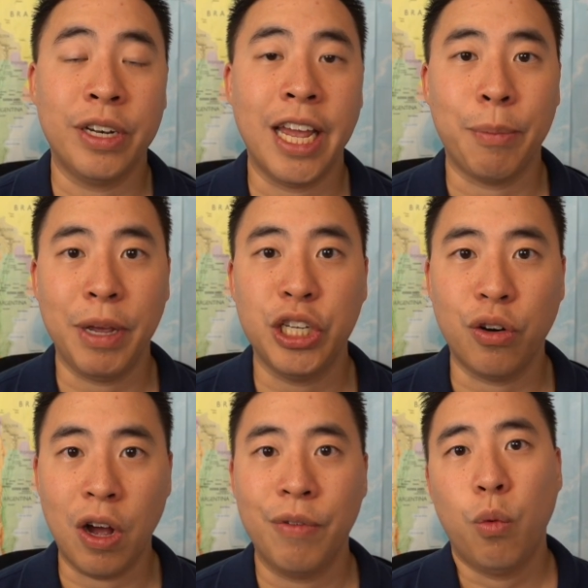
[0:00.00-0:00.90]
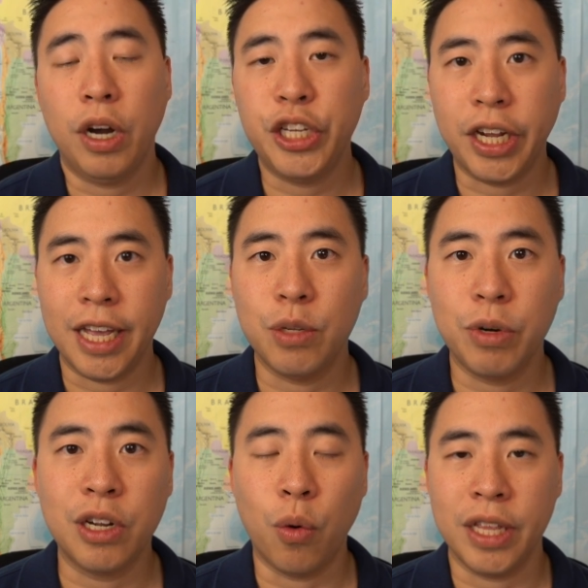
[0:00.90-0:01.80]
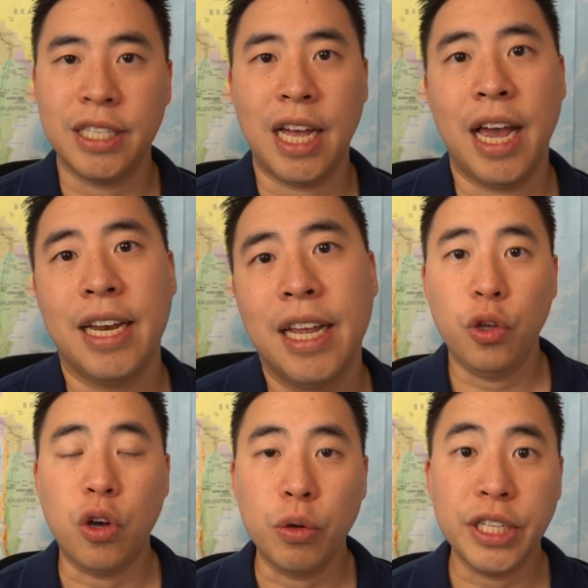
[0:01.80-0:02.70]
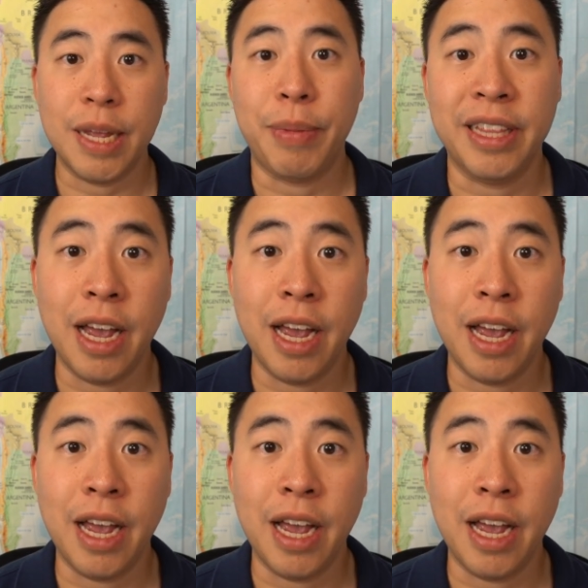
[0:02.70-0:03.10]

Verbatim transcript: or take a picture of, where chickens would go inside to go sleep at